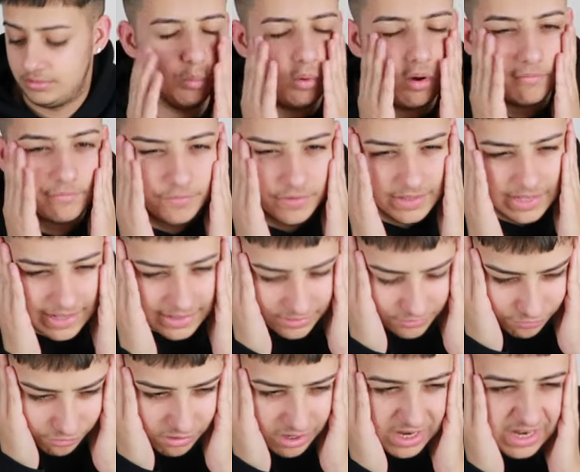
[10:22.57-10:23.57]
One thing
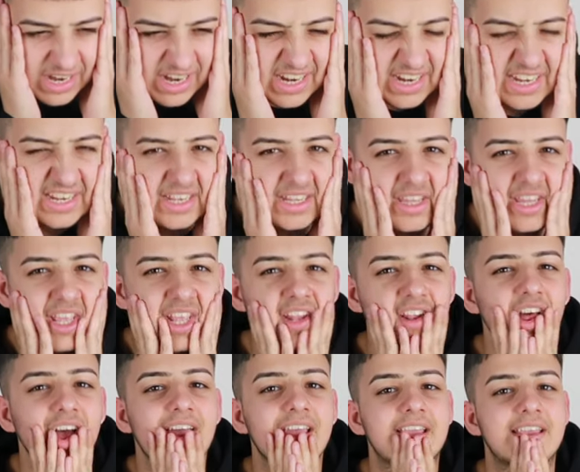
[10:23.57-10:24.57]
that really did,
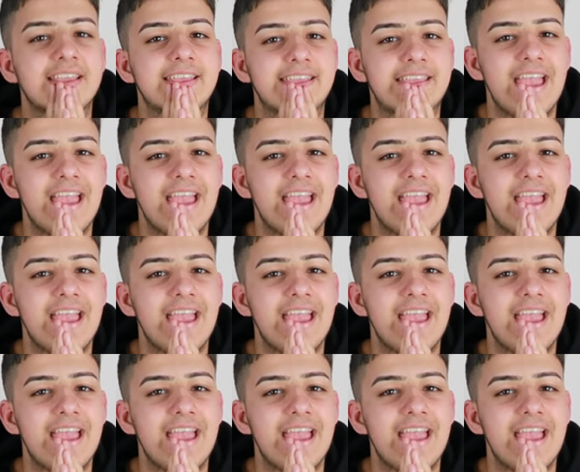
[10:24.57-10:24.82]
like,